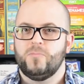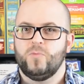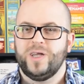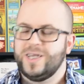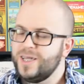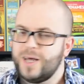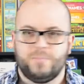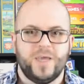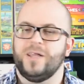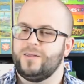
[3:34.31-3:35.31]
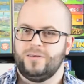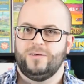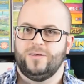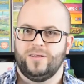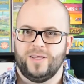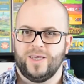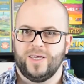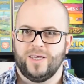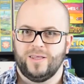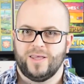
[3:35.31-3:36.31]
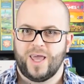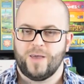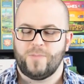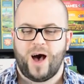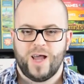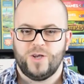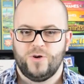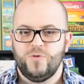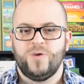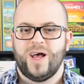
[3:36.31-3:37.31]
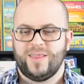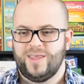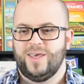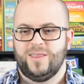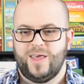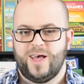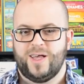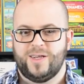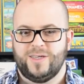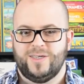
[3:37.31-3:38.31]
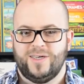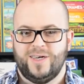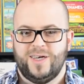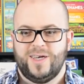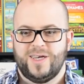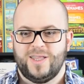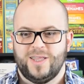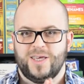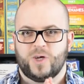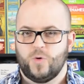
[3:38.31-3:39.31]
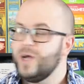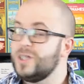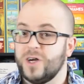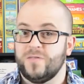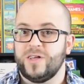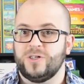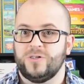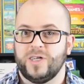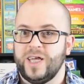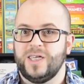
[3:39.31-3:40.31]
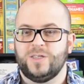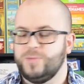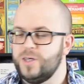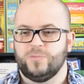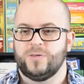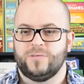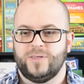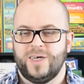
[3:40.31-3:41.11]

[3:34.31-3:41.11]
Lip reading: We did not beat the game. I do not think that the Quick Start Adventure is beatable.